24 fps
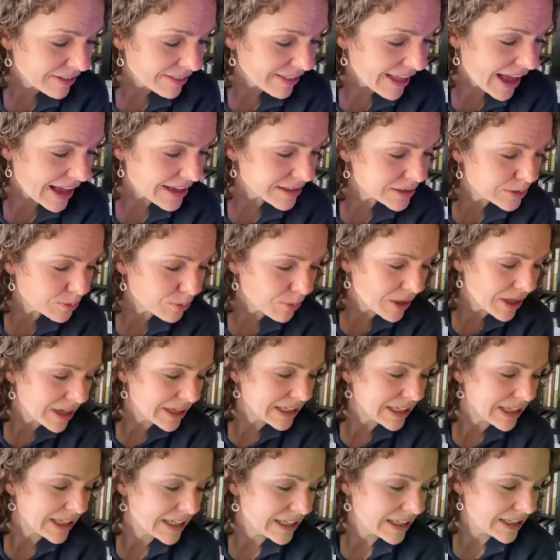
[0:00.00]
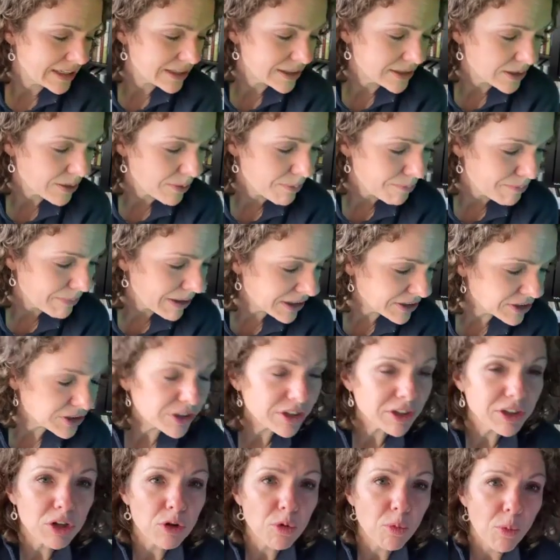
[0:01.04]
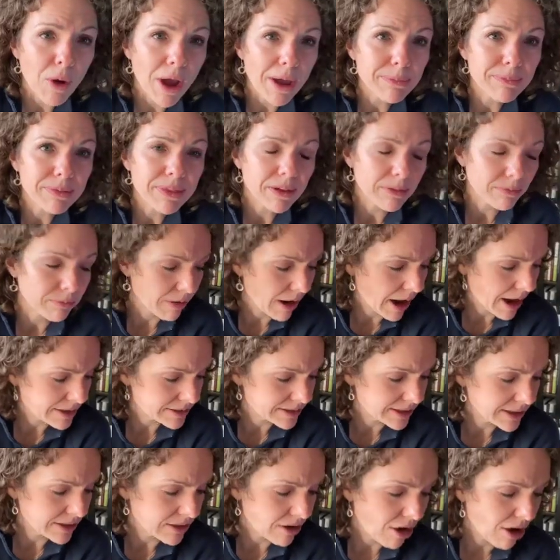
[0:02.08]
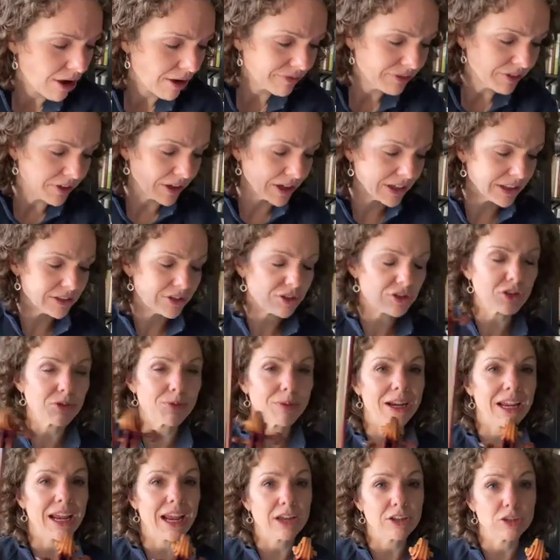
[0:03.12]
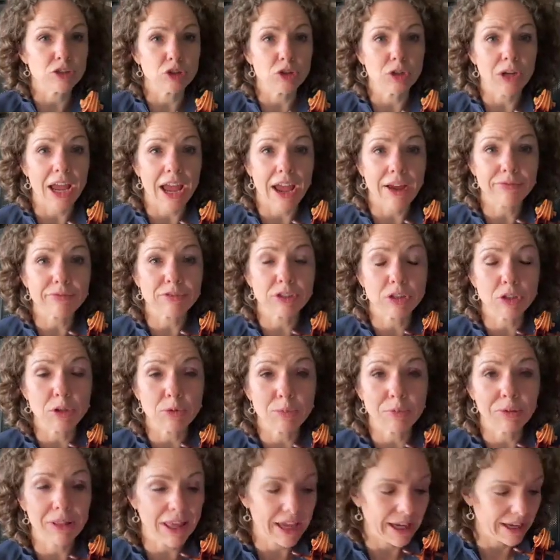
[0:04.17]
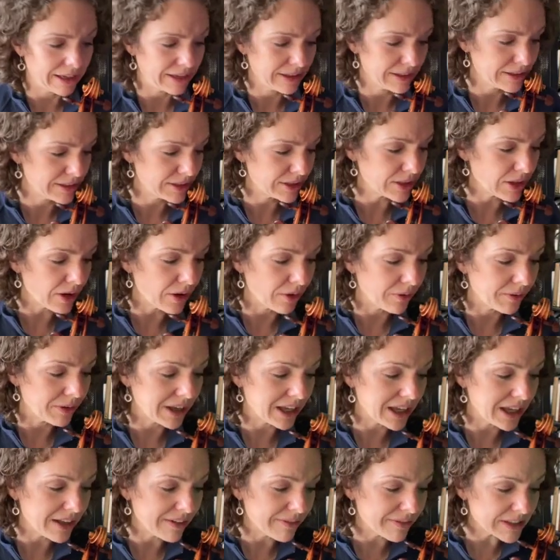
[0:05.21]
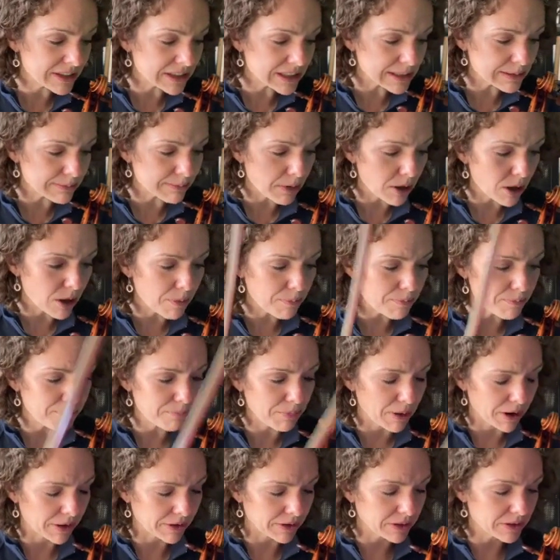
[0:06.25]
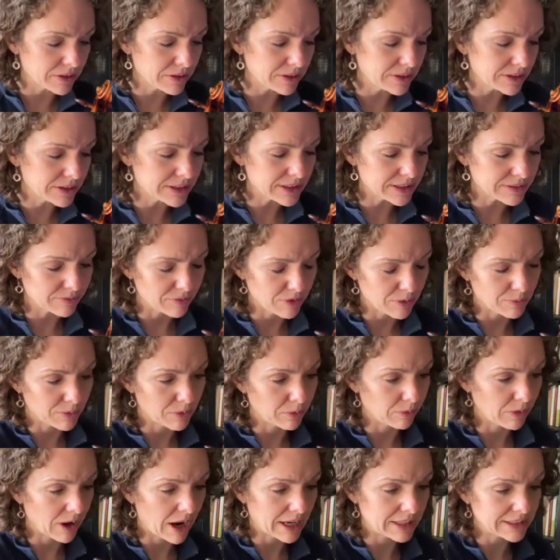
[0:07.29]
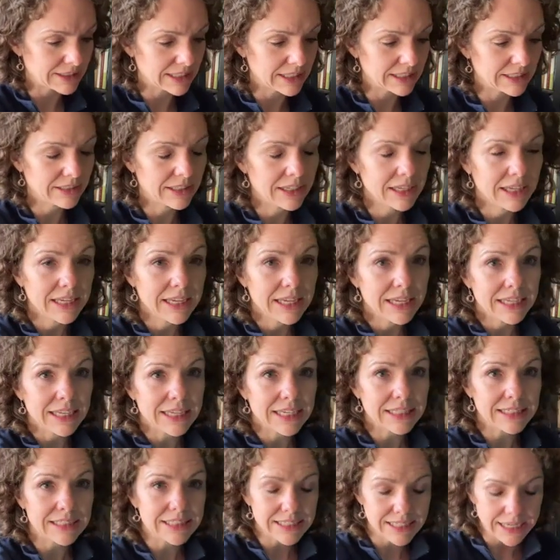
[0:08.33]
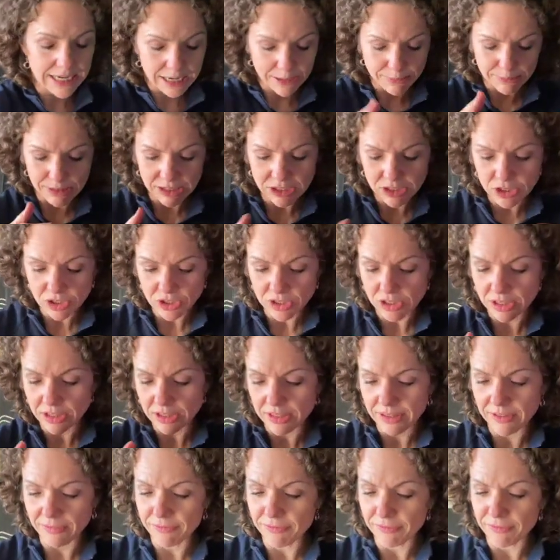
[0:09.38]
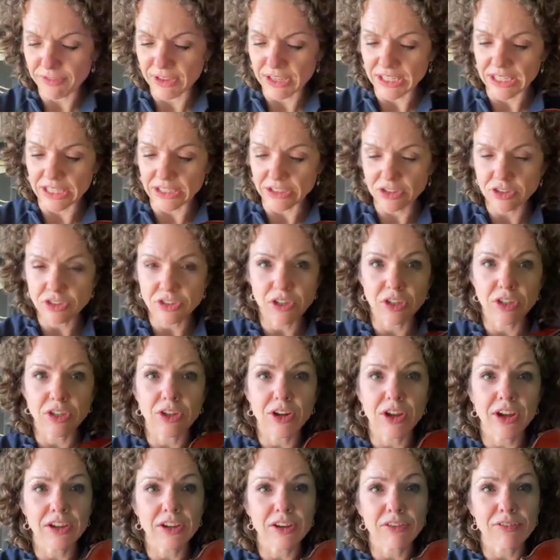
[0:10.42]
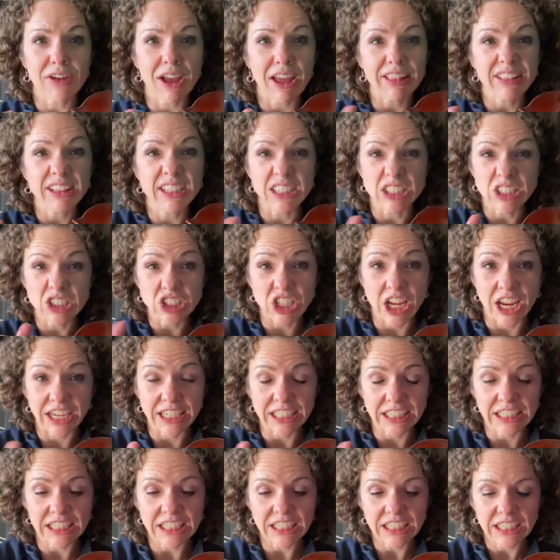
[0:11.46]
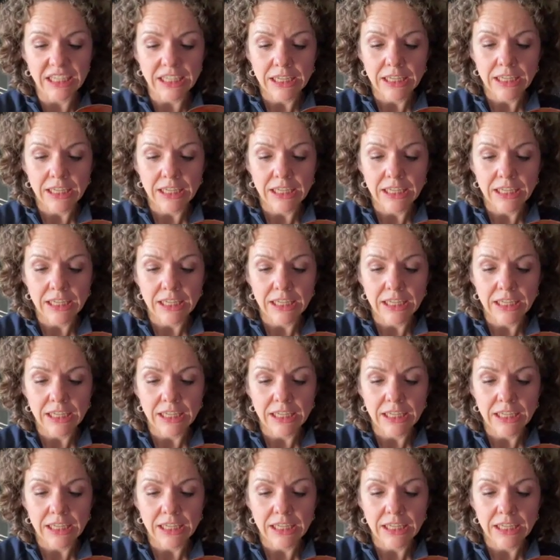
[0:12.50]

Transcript: last one is make sure you wipe the rosin off your instrument after you play. So even small particles from the rosin can damage the finish. So you know how your violin is shiny?